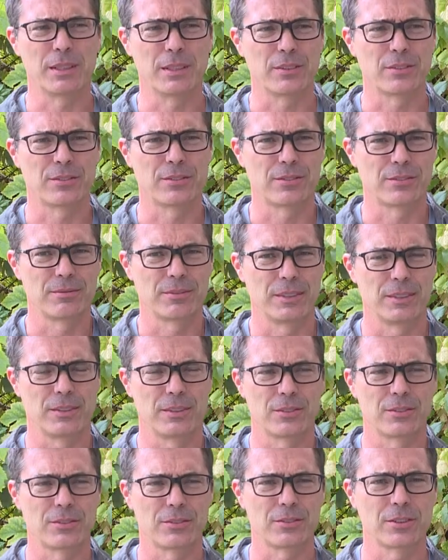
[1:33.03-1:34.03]
it's, you
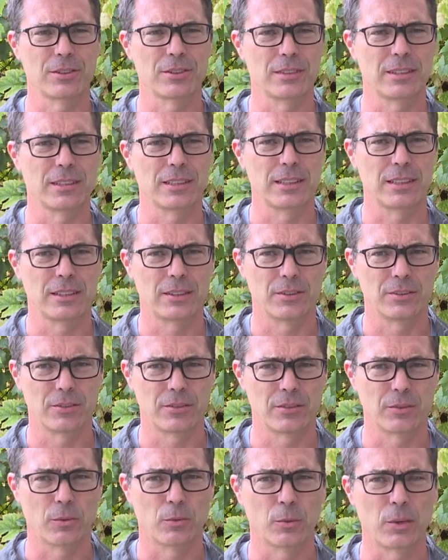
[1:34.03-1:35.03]
know, it certainly
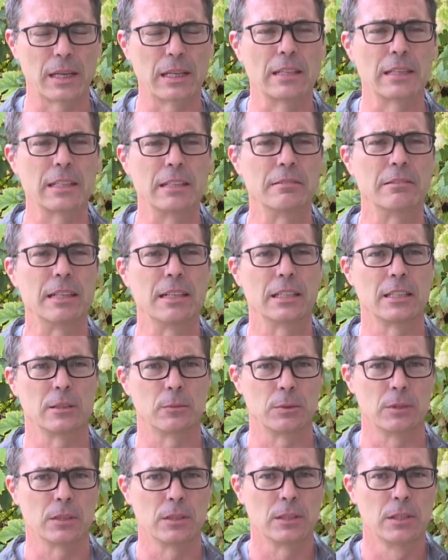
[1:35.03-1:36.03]
is readily
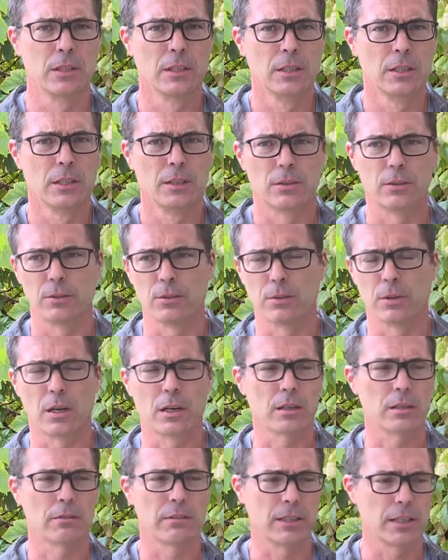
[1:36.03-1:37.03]
available to
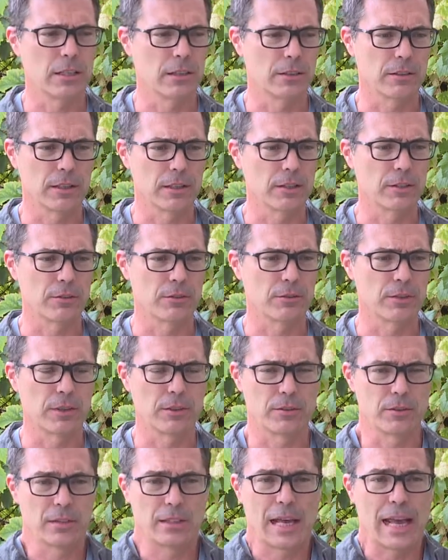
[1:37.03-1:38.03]
all of the other
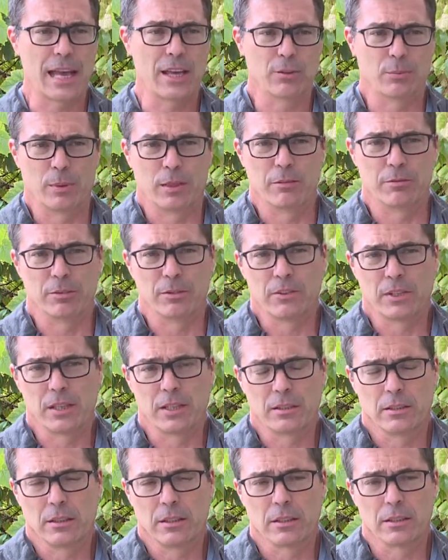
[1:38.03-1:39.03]
industries, and it has been for
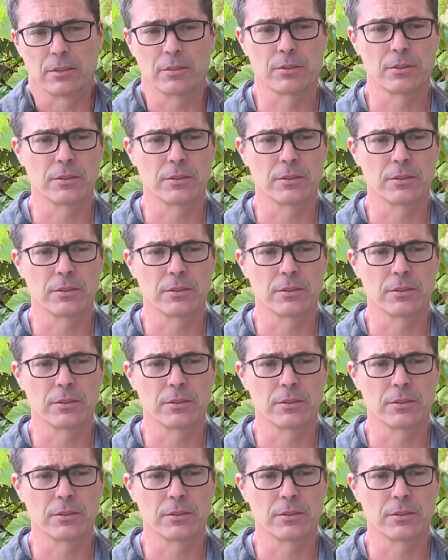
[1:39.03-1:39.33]
10 years.